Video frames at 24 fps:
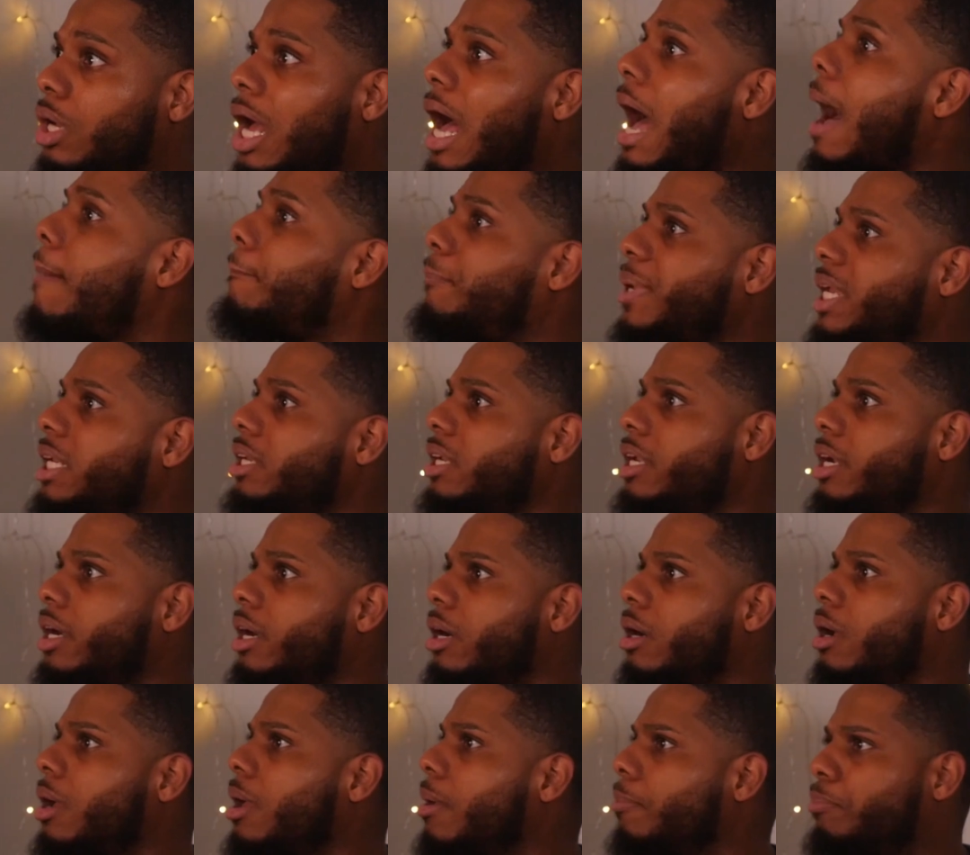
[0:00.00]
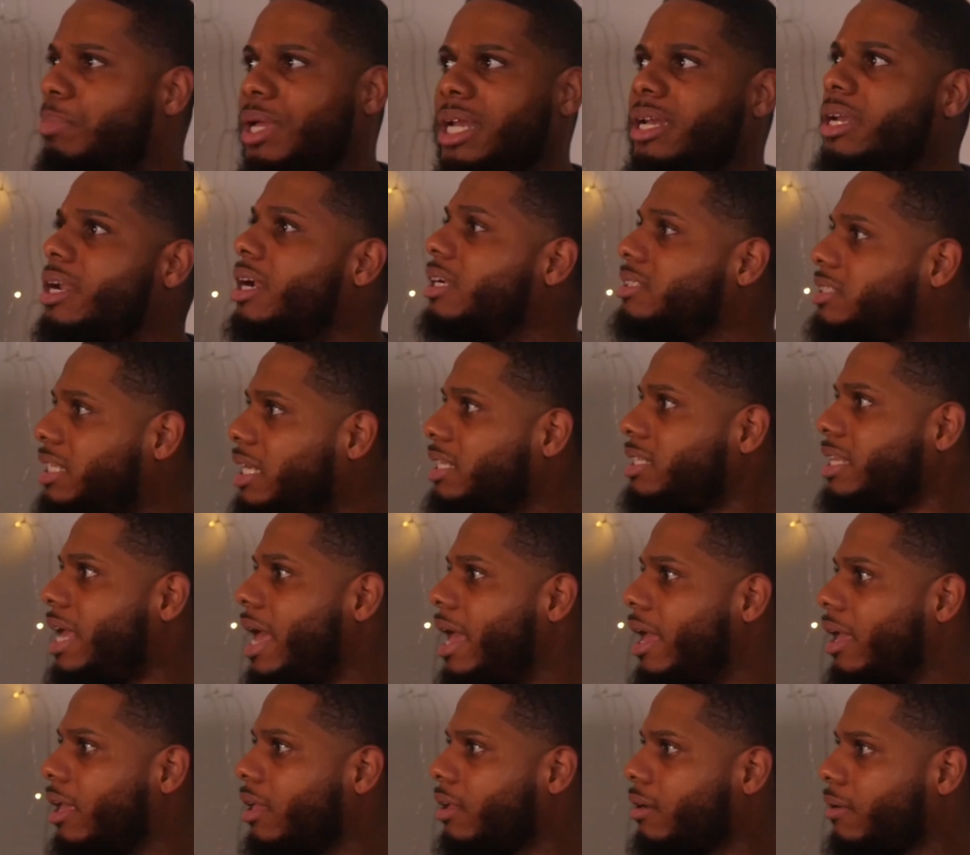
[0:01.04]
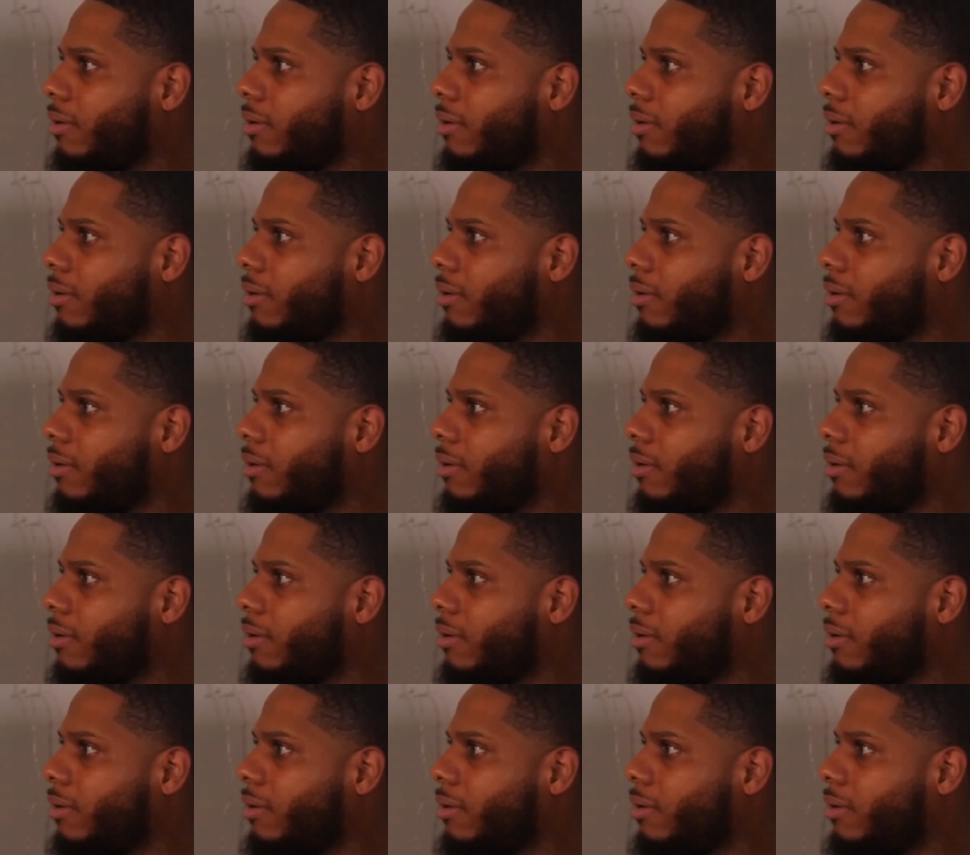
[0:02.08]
don't do it. I've been there. Been there, did